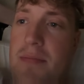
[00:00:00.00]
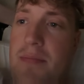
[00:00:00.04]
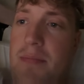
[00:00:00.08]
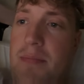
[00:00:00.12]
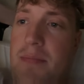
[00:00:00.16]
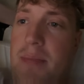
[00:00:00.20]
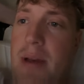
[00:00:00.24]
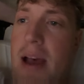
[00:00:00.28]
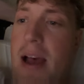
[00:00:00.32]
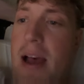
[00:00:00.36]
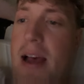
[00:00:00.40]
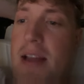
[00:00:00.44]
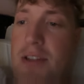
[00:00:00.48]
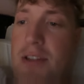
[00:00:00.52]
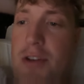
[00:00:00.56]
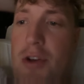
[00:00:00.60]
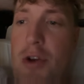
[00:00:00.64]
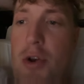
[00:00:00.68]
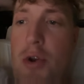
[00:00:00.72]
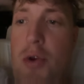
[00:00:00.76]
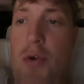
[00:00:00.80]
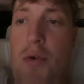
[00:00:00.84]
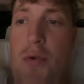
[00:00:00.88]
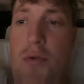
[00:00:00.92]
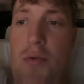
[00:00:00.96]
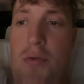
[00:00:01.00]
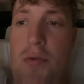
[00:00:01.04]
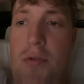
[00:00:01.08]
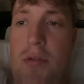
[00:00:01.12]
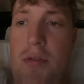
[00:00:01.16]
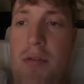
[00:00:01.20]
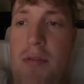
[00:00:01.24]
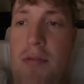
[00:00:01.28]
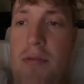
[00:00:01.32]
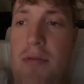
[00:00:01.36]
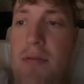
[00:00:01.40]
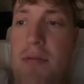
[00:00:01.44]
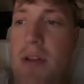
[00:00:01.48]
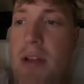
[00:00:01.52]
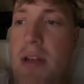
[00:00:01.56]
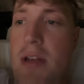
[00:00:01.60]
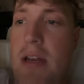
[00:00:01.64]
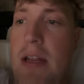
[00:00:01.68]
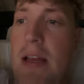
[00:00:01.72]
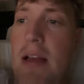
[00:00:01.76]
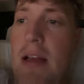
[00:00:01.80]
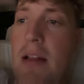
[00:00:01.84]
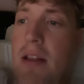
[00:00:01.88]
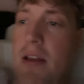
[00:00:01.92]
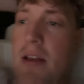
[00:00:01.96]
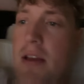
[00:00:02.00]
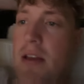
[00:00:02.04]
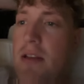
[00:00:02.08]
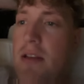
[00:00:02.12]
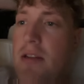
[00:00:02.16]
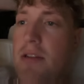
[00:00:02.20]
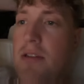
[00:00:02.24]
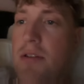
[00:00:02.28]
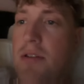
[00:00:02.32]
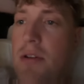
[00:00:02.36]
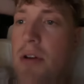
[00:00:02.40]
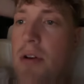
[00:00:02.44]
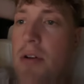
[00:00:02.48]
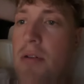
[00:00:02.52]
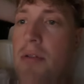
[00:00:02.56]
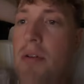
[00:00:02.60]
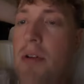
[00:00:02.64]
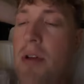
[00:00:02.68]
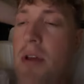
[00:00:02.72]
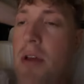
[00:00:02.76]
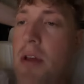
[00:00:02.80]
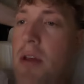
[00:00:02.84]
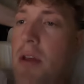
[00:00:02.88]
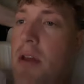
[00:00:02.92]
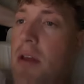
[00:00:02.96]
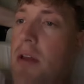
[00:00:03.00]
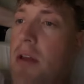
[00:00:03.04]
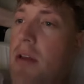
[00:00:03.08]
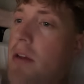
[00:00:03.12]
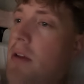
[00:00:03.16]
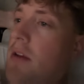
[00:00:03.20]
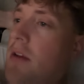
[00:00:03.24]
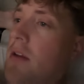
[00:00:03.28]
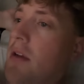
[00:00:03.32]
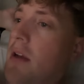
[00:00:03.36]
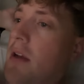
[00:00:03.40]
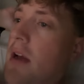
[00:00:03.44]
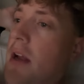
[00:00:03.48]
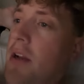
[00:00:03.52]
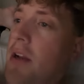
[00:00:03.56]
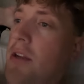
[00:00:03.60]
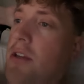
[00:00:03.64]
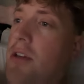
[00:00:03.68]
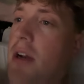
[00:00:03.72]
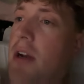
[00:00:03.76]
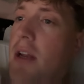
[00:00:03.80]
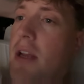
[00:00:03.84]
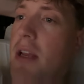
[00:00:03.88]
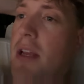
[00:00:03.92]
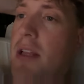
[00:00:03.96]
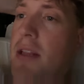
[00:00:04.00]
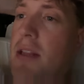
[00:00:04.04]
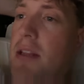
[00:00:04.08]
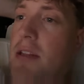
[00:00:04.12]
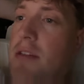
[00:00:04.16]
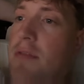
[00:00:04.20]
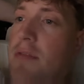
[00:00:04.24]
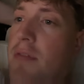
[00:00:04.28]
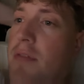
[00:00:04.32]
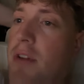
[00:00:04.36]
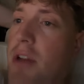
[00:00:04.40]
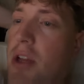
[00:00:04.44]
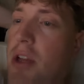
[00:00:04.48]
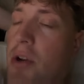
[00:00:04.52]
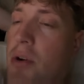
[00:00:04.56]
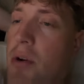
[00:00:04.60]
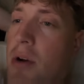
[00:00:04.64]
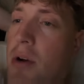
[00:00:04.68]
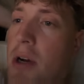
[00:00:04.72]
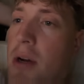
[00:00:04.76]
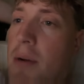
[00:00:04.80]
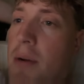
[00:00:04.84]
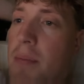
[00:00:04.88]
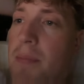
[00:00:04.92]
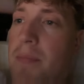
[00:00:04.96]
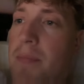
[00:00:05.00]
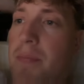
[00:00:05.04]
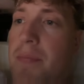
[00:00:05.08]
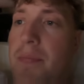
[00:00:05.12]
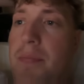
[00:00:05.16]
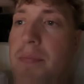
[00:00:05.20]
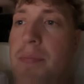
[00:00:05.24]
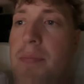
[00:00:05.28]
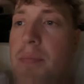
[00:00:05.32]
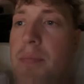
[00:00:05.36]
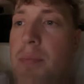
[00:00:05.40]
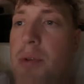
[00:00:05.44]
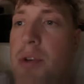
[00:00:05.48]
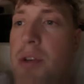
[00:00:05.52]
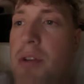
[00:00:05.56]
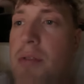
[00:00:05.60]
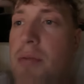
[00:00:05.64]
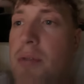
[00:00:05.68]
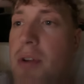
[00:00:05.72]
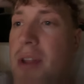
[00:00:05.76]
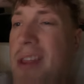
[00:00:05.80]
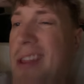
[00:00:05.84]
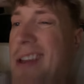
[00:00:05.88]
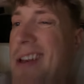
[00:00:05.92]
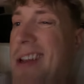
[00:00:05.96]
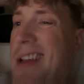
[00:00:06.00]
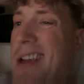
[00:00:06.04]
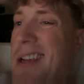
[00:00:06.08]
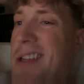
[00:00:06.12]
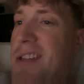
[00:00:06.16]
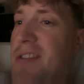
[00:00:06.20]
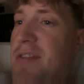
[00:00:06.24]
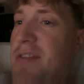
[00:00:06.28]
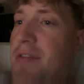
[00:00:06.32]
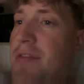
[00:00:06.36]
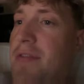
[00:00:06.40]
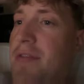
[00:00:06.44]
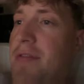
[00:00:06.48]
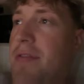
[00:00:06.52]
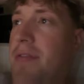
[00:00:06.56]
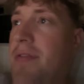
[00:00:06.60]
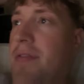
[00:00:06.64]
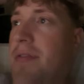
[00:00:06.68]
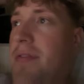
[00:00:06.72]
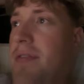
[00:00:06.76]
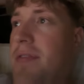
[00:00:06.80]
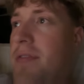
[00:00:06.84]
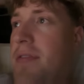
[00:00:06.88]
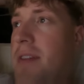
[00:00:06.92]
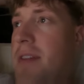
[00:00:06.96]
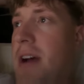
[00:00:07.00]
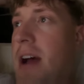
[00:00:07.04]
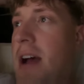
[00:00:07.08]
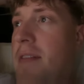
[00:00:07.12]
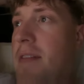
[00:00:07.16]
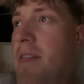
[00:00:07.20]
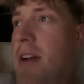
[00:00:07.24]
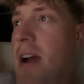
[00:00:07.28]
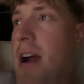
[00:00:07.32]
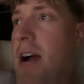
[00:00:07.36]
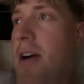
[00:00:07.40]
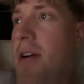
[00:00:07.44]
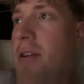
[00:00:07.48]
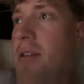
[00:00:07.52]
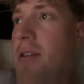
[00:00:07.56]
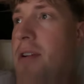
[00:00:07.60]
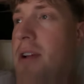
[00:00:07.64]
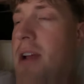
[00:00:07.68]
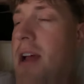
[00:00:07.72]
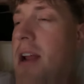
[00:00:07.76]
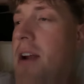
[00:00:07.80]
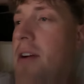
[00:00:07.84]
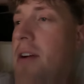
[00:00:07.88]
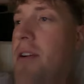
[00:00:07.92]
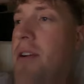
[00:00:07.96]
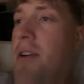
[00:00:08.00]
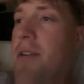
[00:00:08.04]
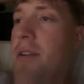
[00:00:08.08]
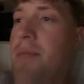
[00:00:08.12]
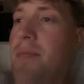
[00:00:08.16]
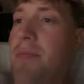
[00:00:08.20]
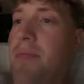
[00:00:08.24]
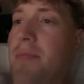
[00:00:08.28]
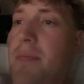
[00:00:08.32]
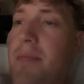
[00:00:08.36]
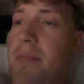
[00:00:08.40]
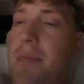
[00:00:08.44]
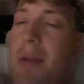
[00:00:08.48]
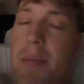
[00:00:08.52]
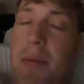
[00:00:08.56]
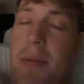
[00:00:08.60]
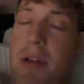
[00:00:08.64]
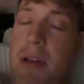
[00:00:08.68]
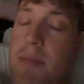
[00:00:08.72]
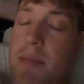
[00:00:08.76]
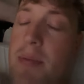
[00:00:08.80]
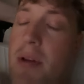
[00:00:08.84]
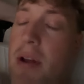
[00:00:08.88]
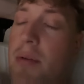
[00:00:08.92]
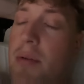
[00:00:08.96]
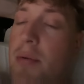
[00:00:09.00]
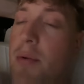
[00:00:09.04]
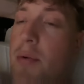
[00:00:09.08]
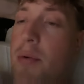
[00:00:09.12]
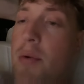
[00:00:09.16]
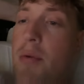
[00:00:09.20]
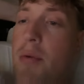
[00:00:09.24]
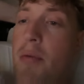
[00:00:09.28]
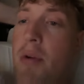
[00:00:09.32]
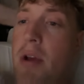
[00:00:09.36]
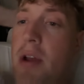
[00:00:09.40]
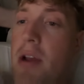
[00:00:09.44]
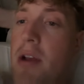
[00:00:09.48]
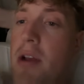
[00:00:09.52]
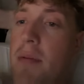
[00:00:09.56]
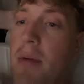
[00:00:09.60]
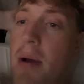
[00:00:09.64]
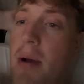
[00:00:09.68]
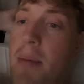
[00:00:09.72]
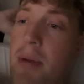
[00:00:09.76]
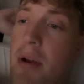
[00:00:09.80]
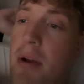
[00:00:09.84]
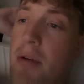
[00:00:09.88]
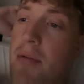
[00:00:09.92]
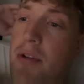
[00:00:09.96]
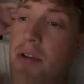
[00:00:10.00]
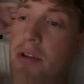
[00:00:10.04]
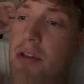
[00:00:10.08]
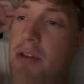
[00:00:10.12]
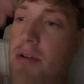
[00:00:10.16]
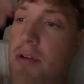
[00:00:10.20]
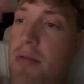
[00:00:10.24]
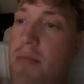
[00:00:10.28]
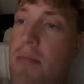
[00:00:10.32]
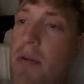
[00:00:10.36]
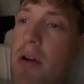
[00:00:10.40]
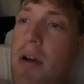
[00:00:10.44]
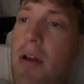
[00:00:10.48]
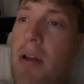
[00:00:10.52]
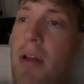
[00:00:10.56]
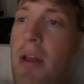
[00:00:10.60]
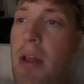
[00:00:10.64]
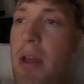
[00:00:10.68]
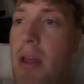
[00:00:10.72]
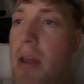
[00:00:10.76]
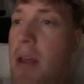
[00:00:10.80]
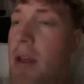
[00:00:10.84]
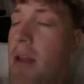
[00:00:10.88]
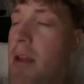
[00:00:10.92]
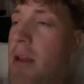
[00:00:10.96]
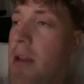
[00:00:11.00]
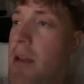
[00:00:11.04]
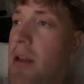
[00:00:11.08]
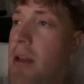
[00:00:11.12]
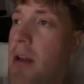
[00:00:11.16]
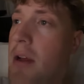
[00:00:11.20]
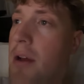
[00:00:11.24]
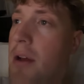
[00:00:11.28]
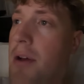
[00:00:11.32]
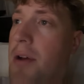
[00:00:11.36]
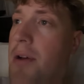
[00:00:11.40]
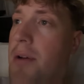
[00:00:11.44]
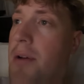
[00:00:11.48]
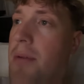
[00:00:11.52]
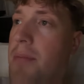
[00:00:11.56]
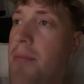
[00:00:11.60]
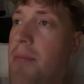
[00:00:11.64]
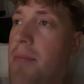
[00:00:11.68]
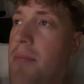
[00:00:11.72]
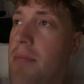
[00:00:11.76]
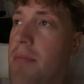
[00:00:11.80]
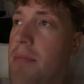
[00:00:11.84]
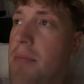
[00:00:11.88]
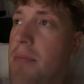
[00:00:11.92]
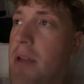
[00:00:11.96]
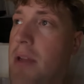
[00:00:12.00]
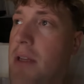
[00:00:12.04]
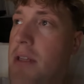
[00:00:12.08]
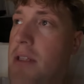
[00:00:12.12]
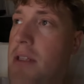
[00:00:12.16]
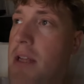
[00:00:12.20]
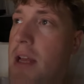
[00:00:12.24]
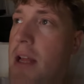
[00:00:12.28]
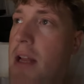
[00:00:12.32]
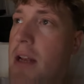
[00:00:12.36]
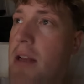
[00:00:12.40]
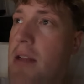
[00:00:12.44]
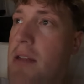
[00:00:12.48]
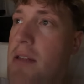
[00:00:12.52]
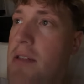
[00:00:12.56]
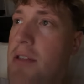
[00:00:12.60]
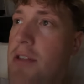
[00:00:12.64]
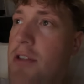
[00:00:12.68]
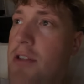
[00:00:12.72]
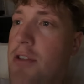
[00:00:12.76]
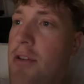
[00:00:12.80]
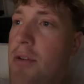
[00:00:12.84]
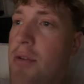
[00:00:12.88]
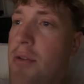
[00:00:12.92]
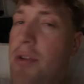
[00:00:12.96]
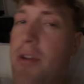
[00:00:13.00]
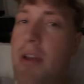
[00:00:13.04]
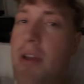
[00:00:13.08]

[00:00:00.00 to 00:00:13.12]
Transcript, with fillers: past noon in L A. So got to try to get this video up between the next five hour. I don't know. I mean, depending on when we wake up, I'm not really sure, but, um, yeah, just editing, just showing you